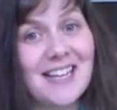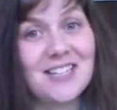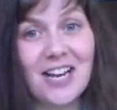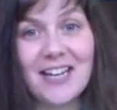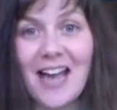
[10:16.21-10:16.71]

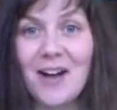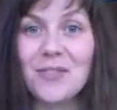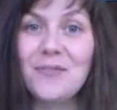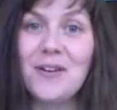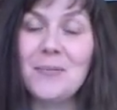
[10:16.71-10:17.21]
And check
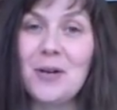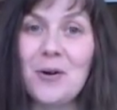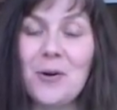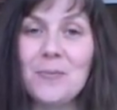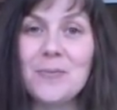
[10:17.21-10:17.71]
out
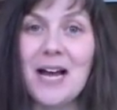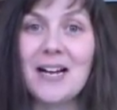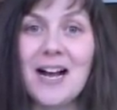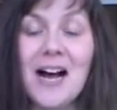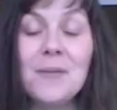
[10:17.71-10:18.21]

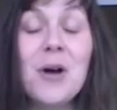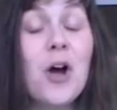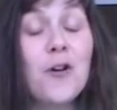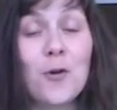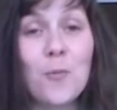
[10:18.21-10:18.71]
thefundamentalhome.com
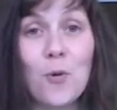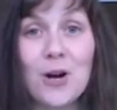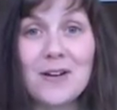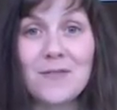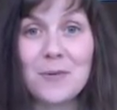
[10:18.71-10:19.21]
for
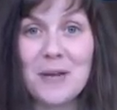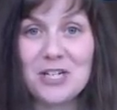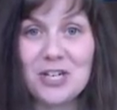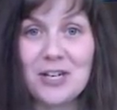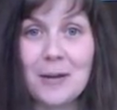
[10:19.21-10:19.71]
more
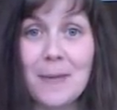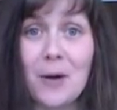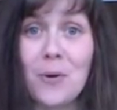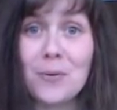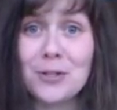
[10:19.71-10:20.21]
information
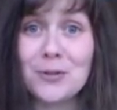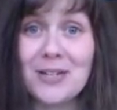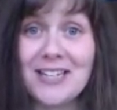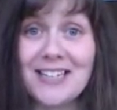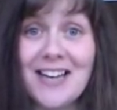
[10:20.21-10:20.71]
about what we're
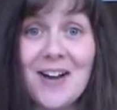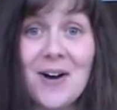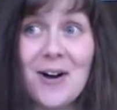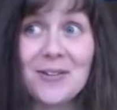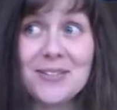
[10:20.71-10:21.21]
doing
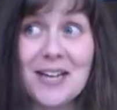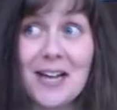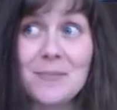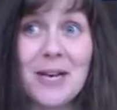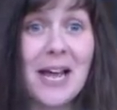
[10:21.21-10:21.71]
all the
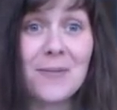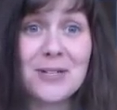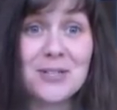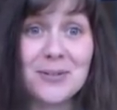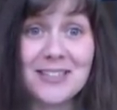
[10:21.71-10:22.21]
time and how we
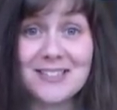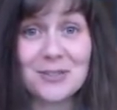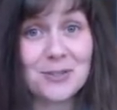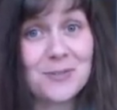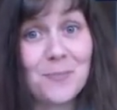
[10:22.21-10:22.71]
do it, because
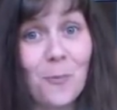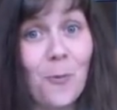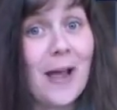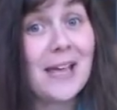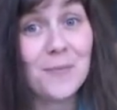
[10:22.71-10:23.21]
there's
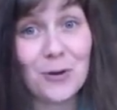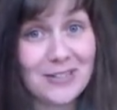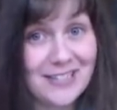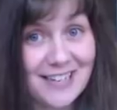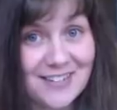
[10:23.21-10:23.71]
way more
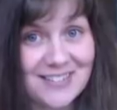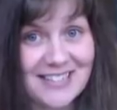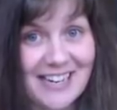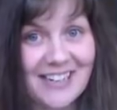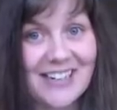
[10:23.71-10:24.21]
details
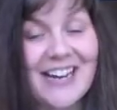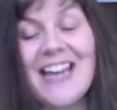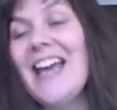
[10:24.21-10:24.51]
there.